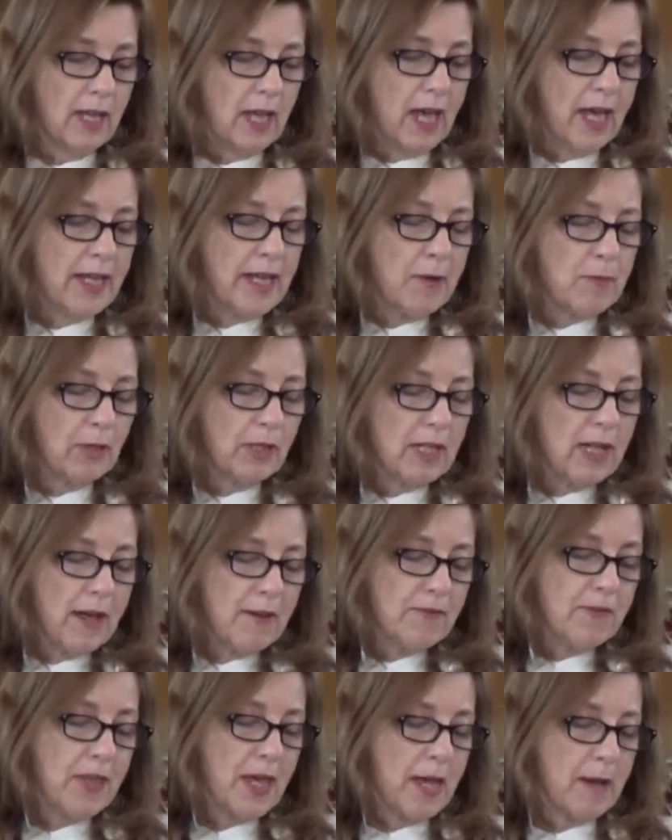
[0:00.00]
and I will
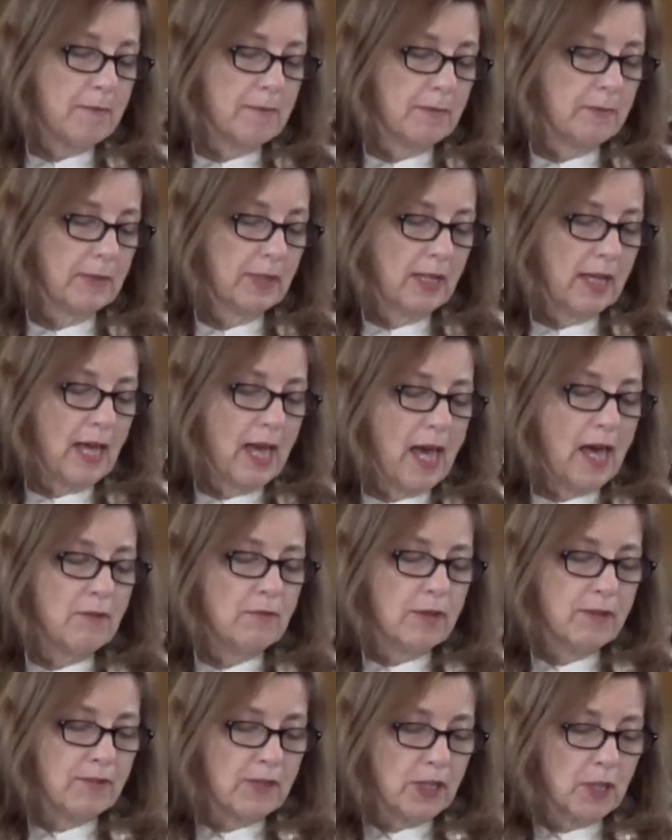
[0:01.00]
love them and
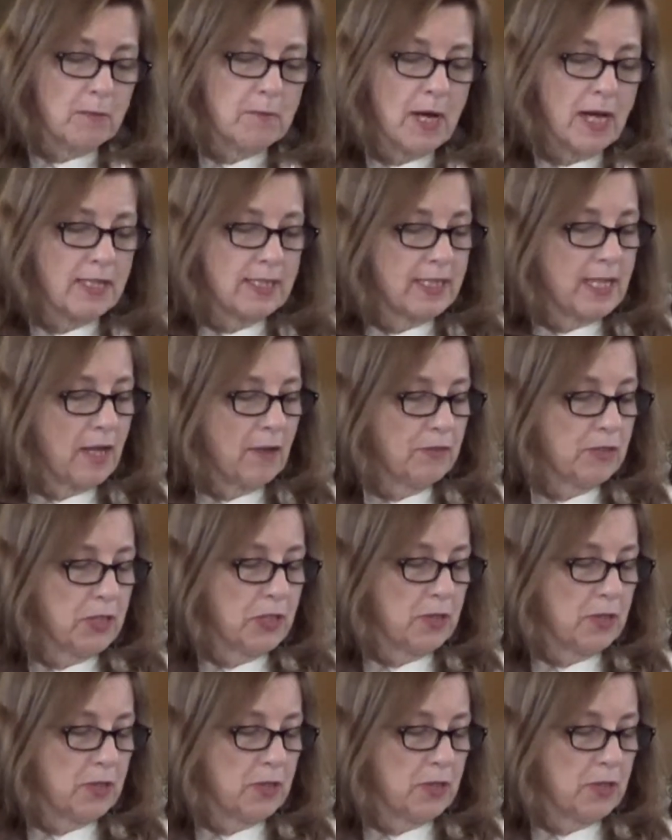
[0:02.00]
reveal myself